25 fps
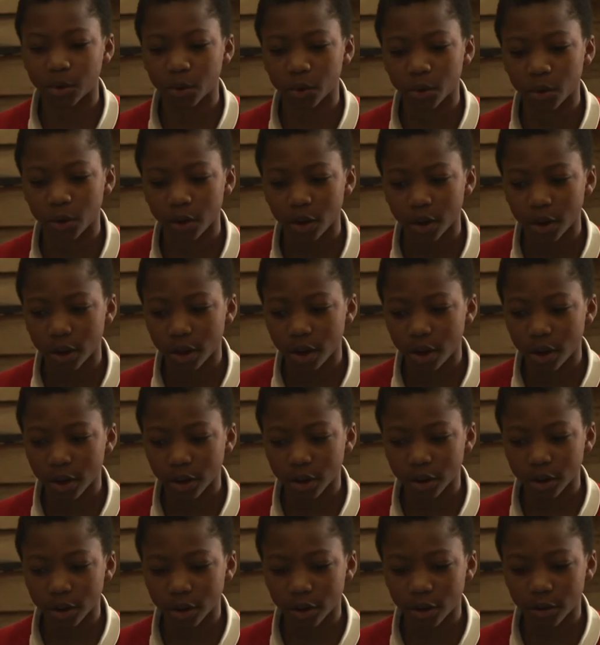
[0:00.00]
more
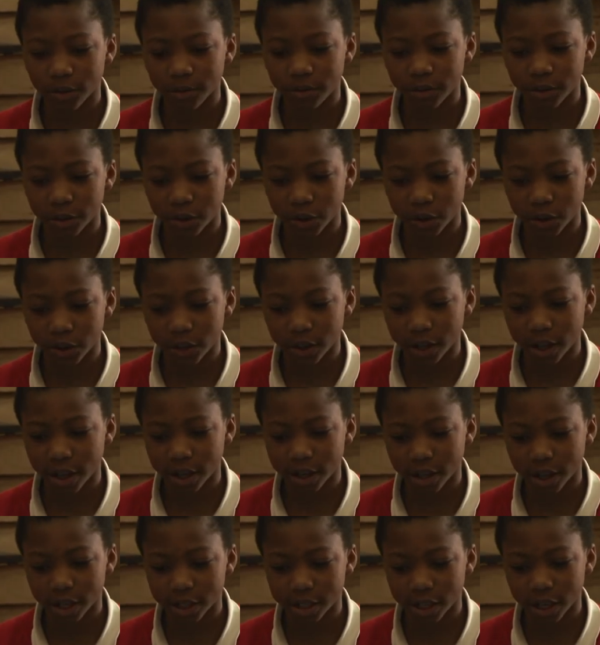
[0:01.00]
confident
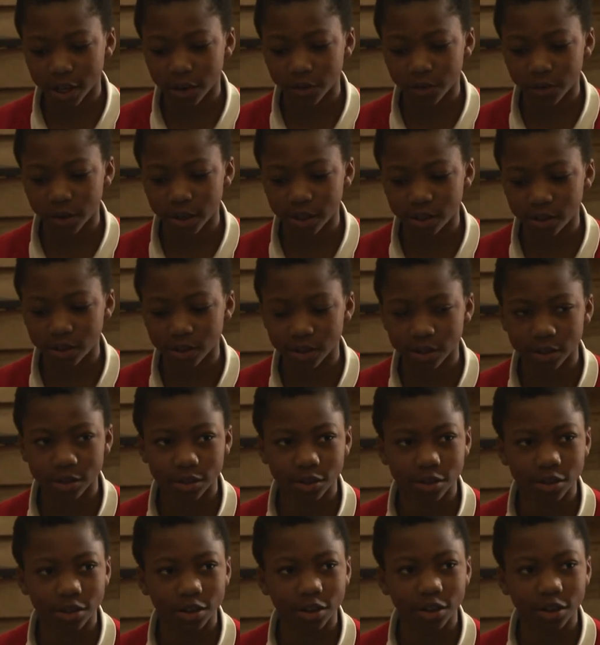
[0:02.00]
and I take risks.